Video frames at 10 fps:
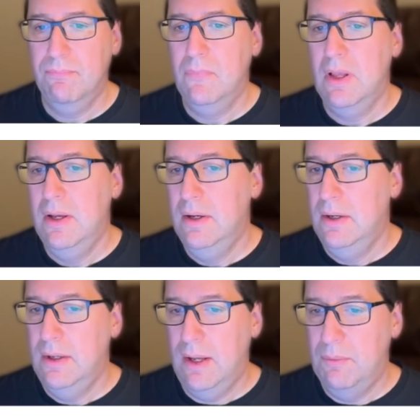
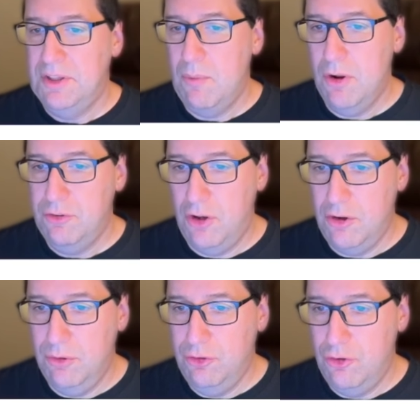And what they want us to
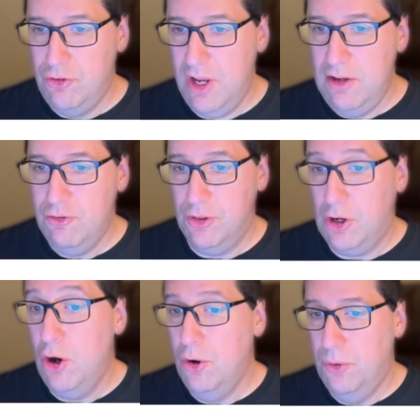do is to change the
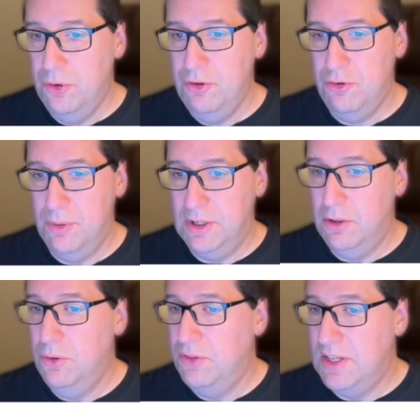code to
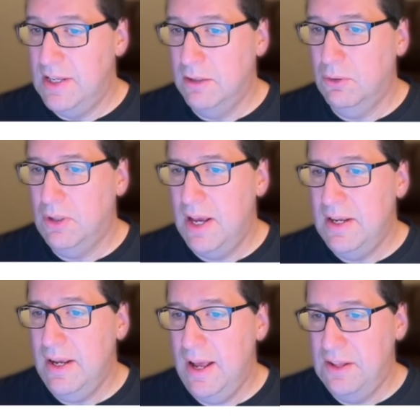include the yellow
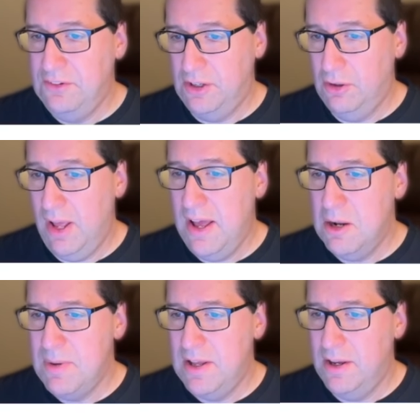light and
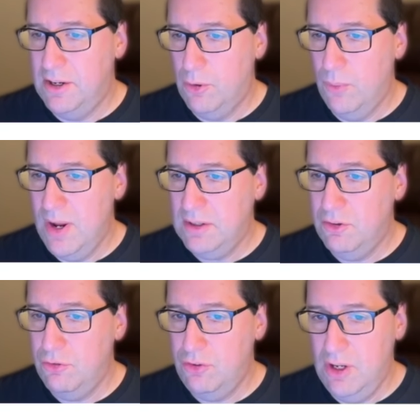animate a
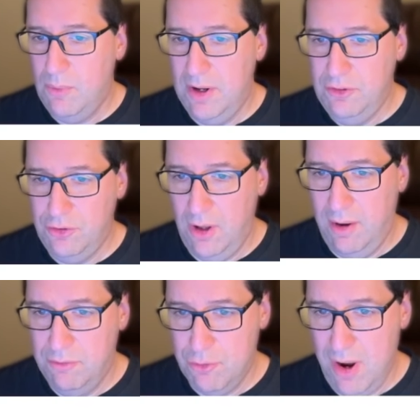correct sequence
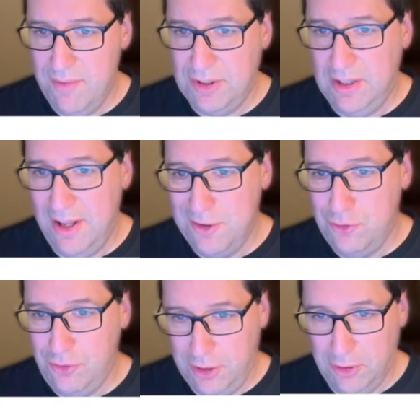of traffic light
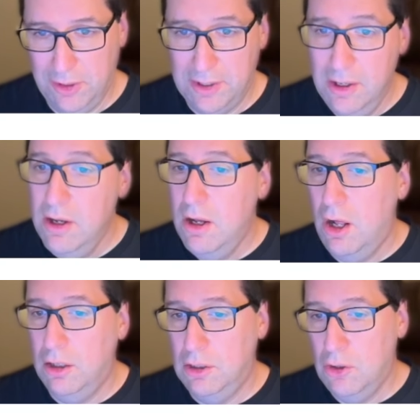signaling,
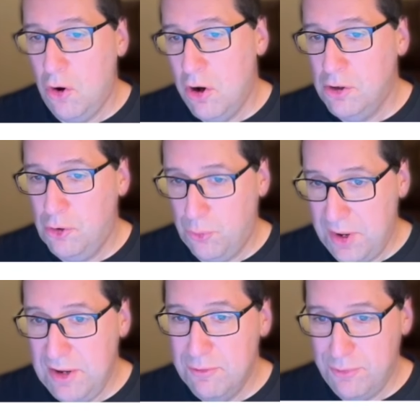a long
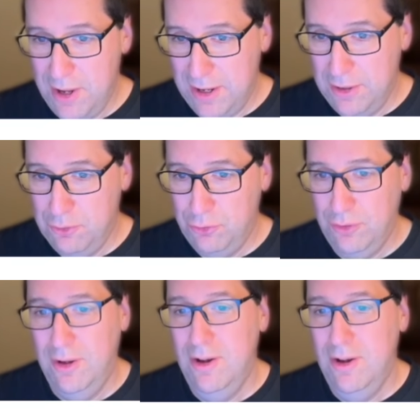green phase,